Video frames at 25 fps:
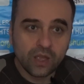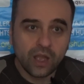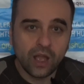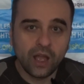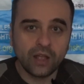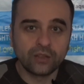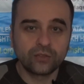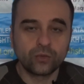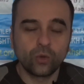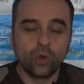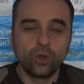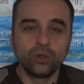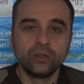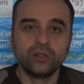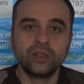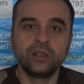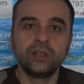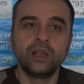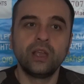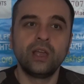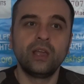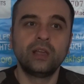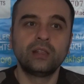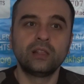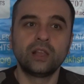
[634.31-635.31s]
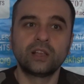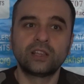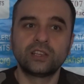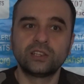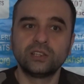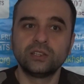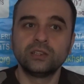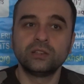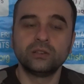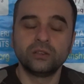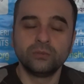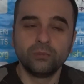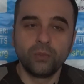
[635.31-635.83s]
And only a
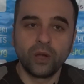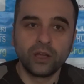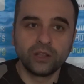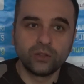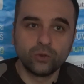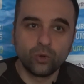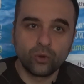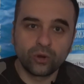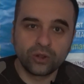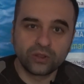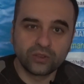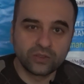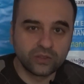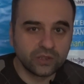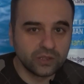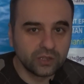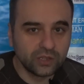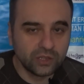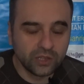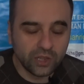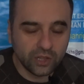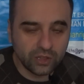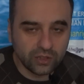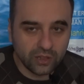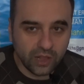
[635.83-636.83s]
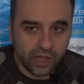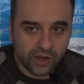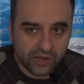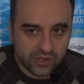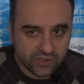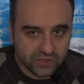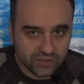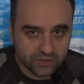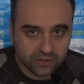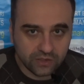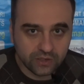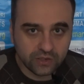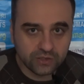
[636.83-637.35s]
lucky minority in large
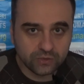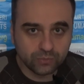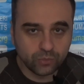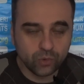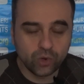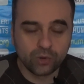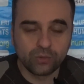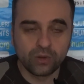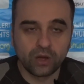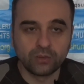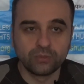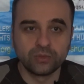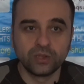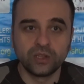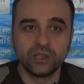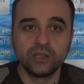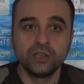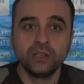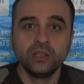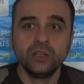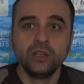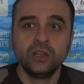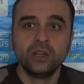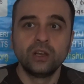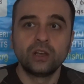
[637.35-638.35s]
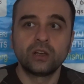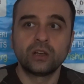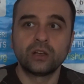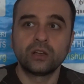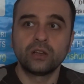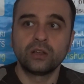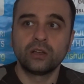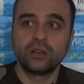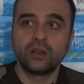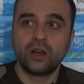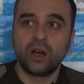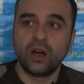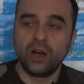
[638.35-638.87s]
cities probably
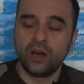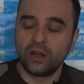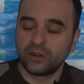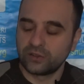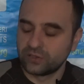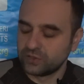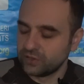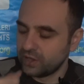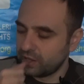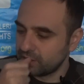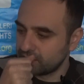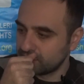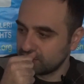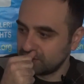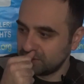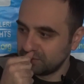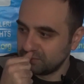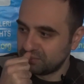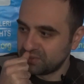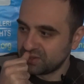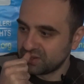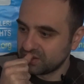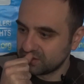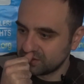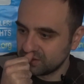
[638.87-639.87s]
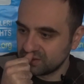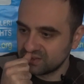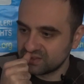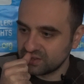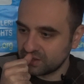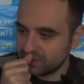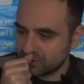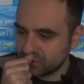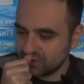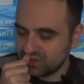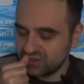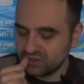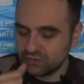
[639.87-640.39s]
are not in prisons
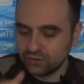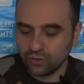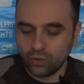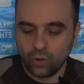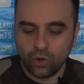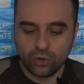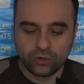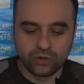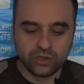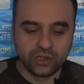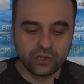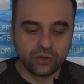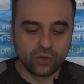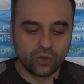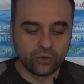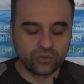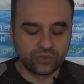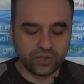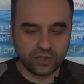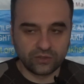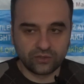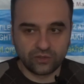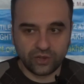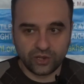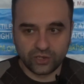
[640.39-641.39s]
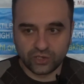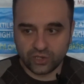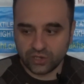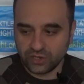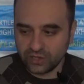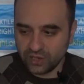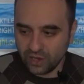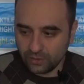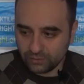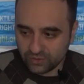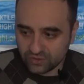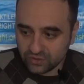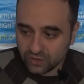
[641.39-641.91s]
and in only concentration
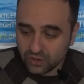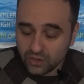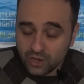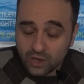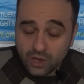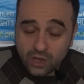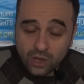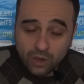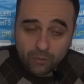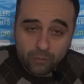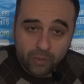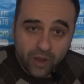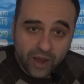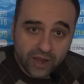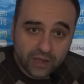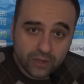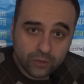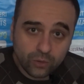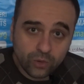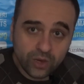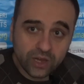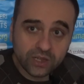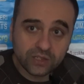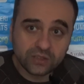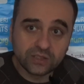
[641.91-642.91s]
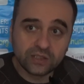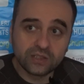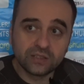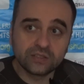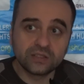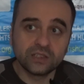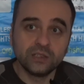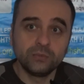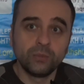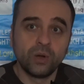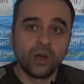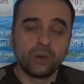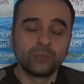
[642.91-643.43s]
camps. By the way, these
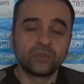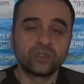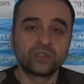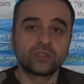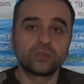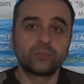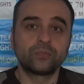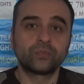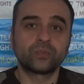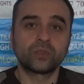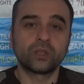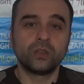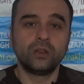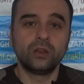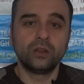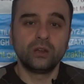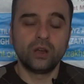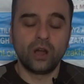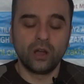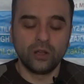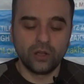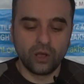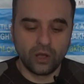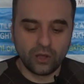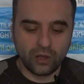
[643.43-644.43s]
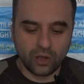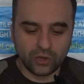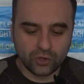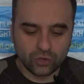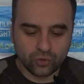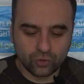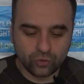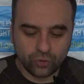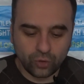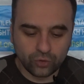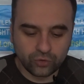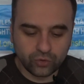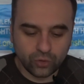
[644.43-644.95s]
imams, I
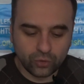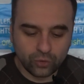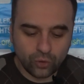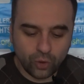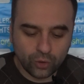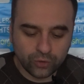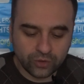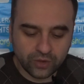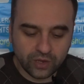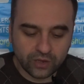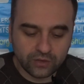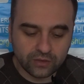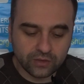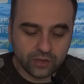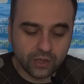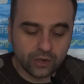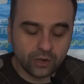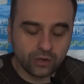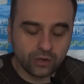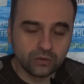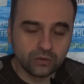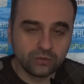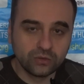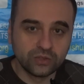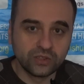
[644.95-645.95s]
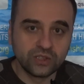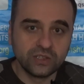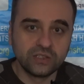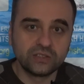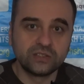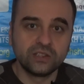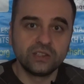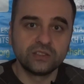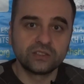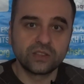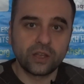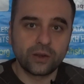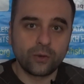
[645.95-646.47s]
should also note that
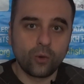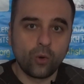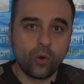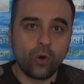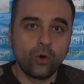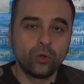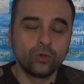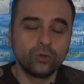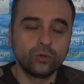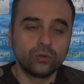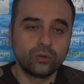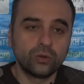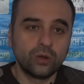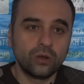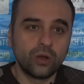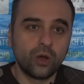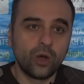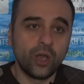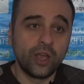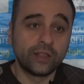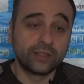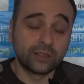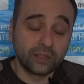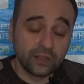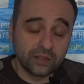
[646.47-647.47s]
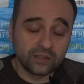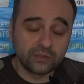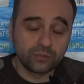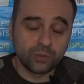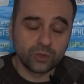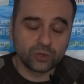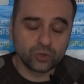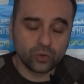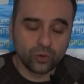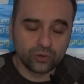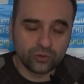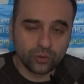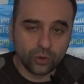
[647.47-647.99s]
these are all, at least
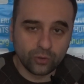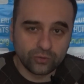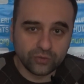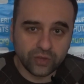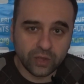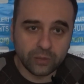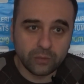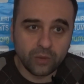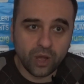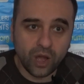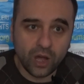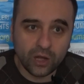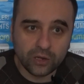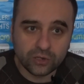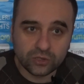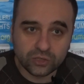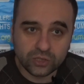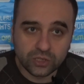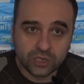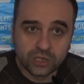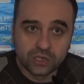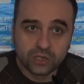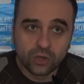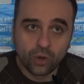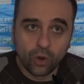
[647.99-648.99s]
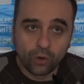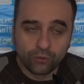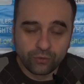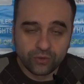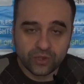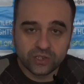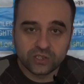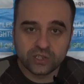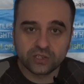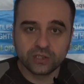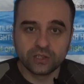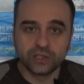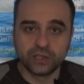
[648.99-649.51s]
majority of them are
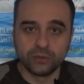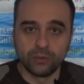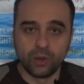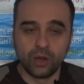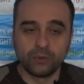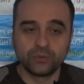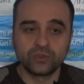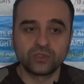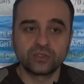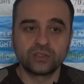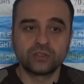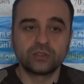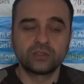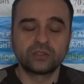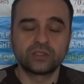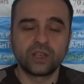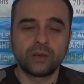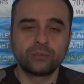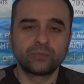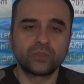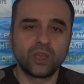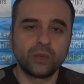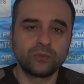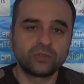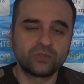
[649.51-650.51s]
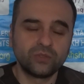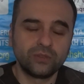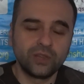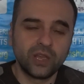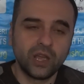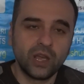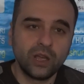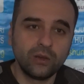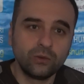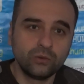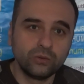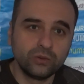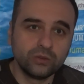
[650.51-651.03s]
official imams. Sometimes we
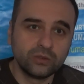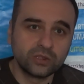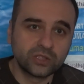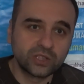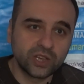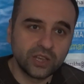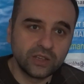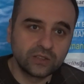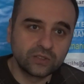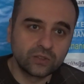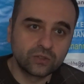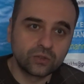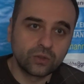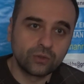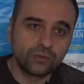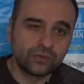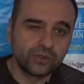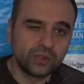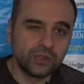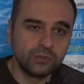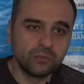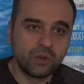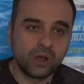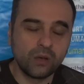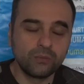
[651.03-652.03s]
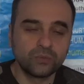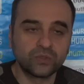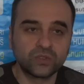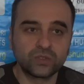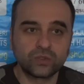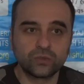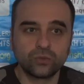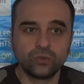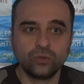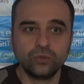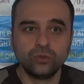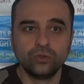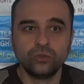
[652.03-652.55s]
have cases of imams
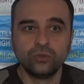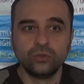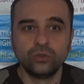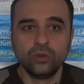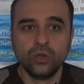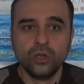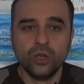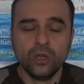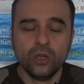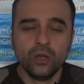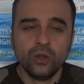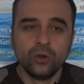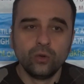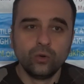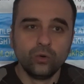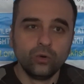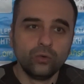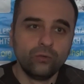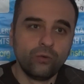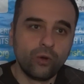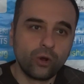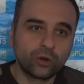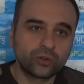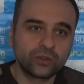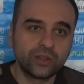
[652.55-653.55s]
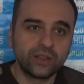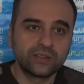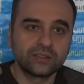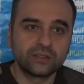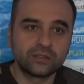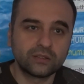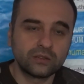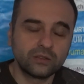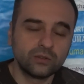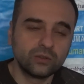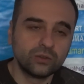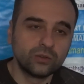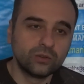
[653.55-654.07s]
who worked as
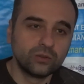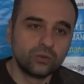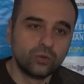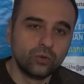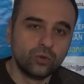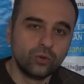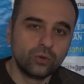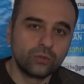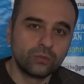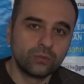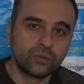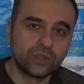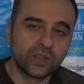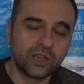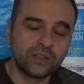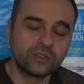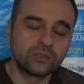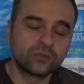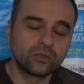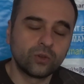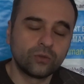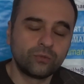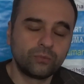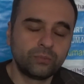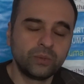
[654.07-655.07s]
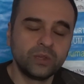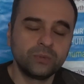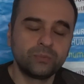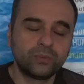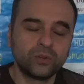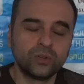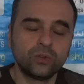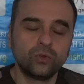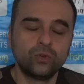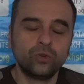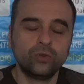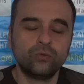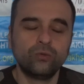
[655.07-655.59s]
cases of
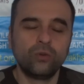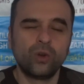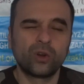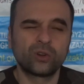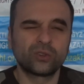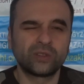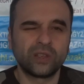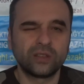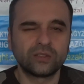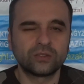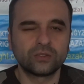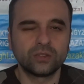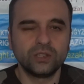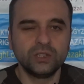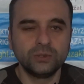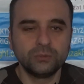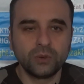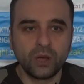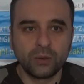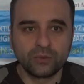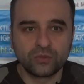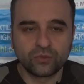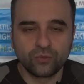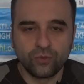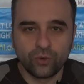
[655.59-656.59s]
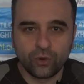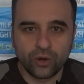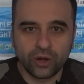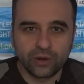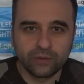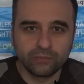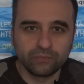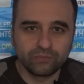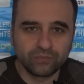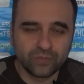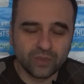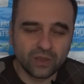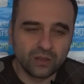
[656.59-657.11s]
people who worked as imams for
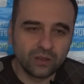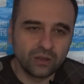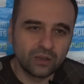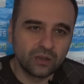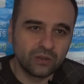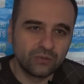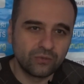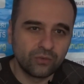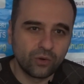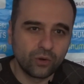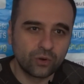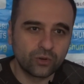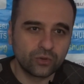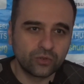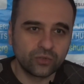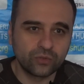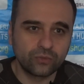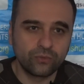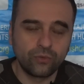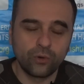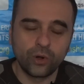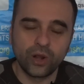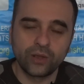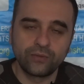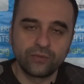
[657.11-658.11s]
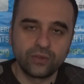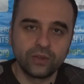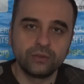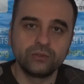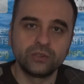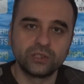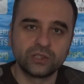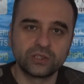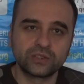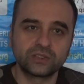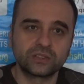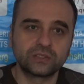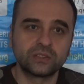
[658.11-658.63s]
a few
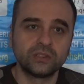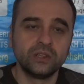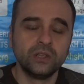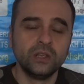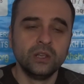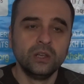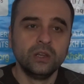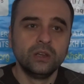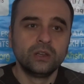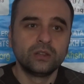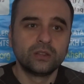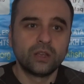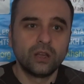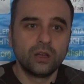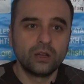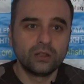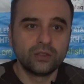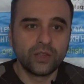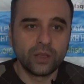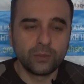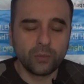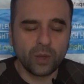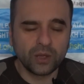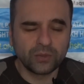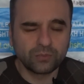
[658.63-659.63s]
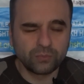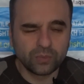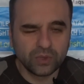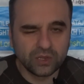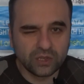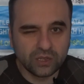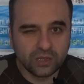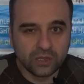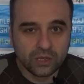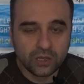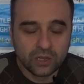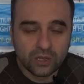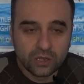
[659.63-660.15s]
years. They might
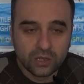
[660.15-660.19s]
be